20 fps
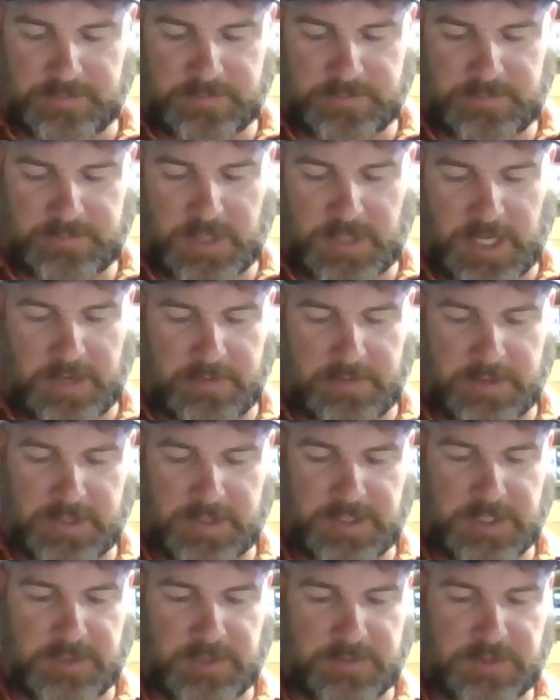can't really
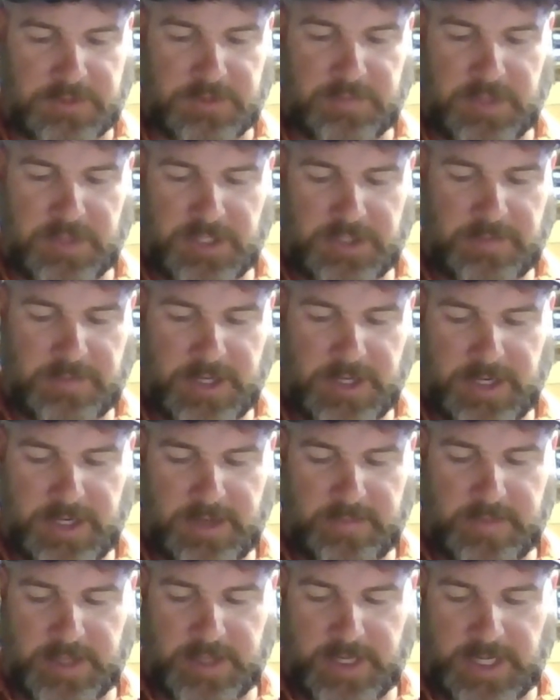tell too much about it,
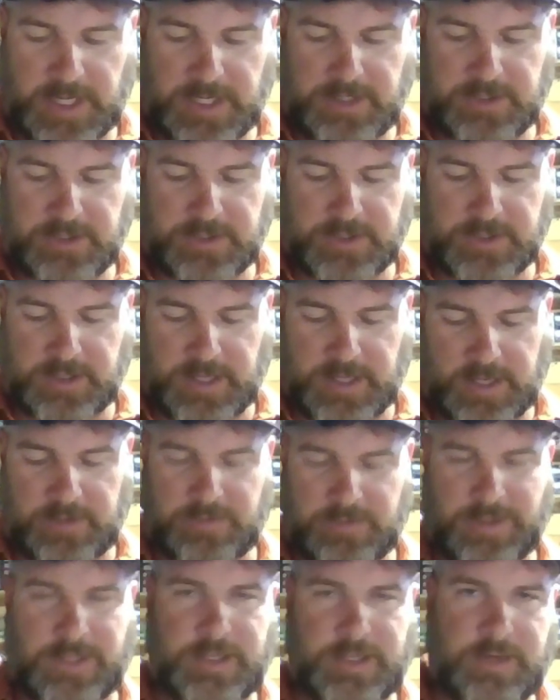but I don't
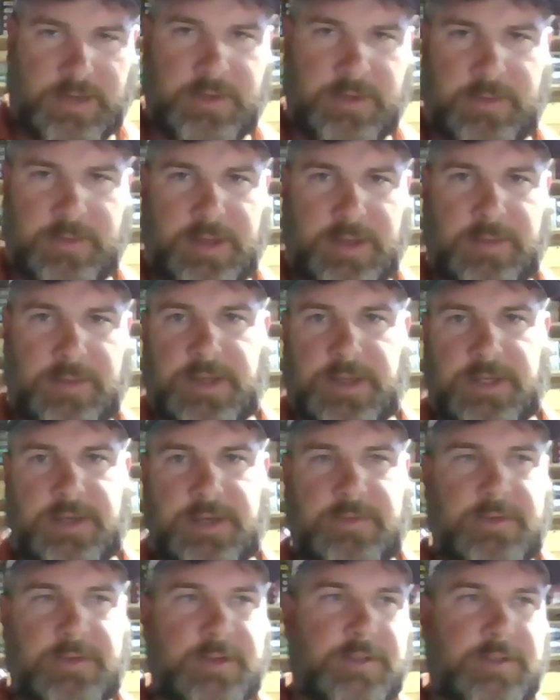think that really made a big
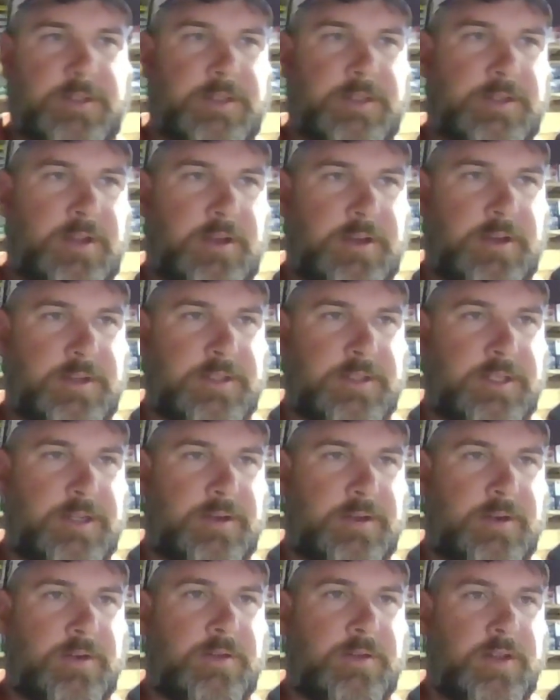difference, honestly, at
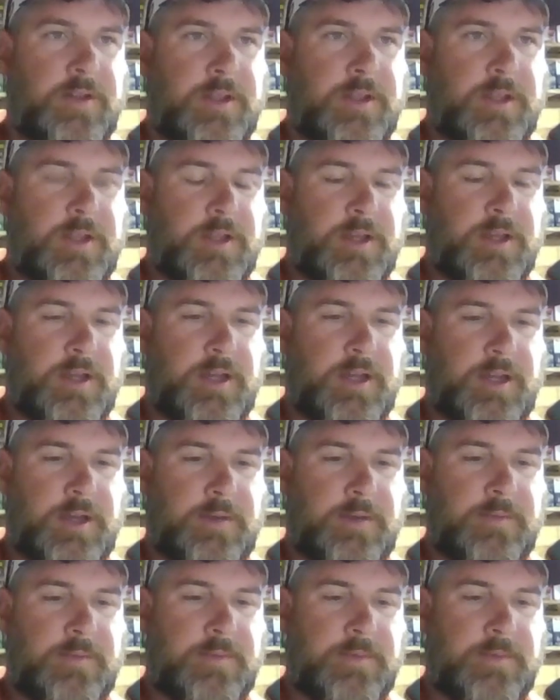all. Um,
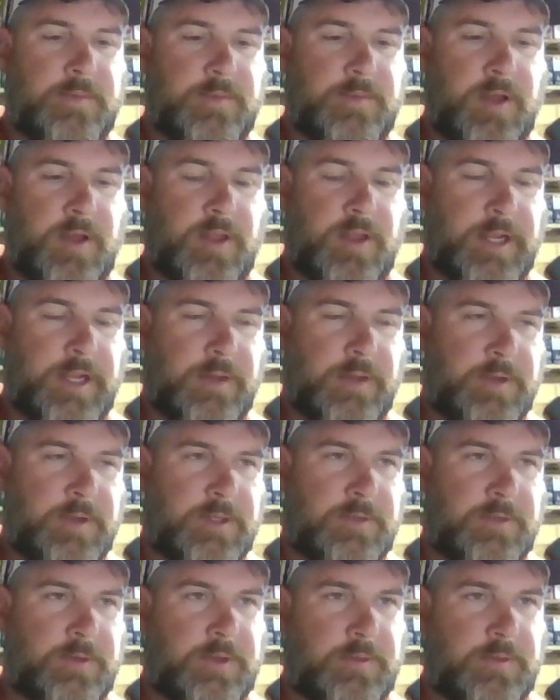Not like it
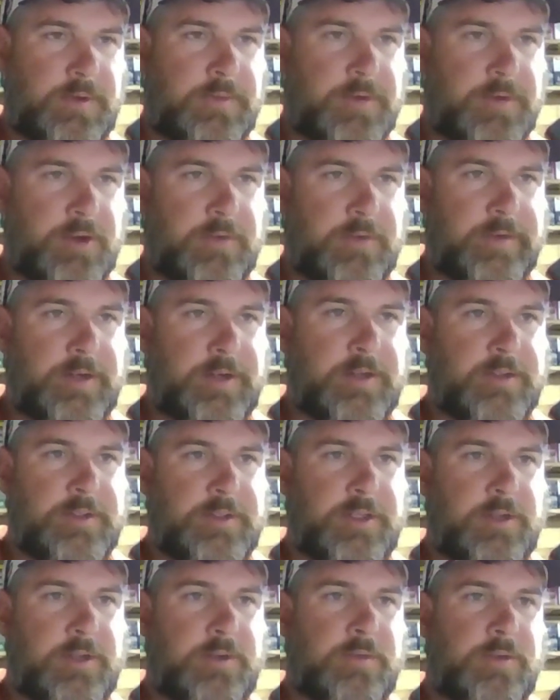was with the revolver.
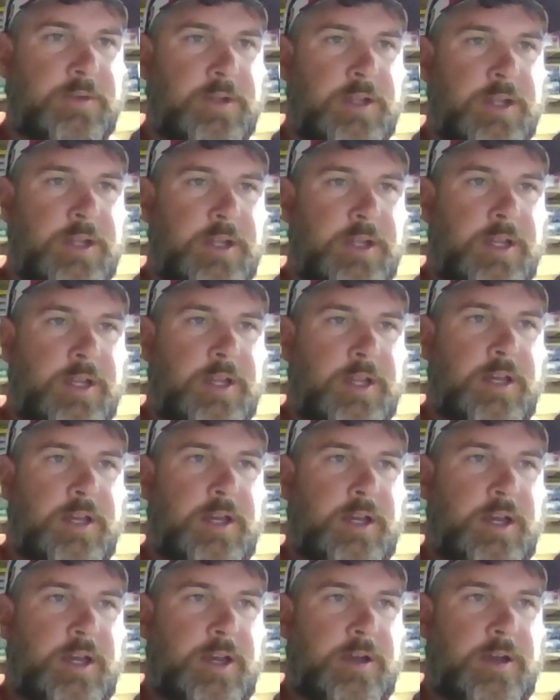So,
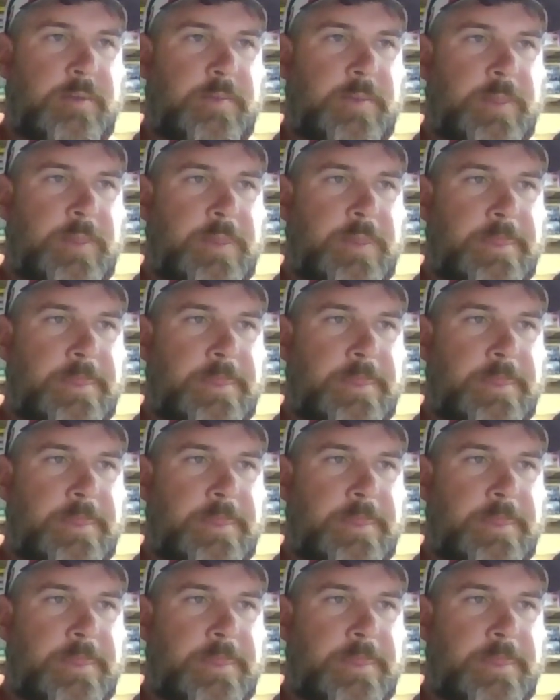um,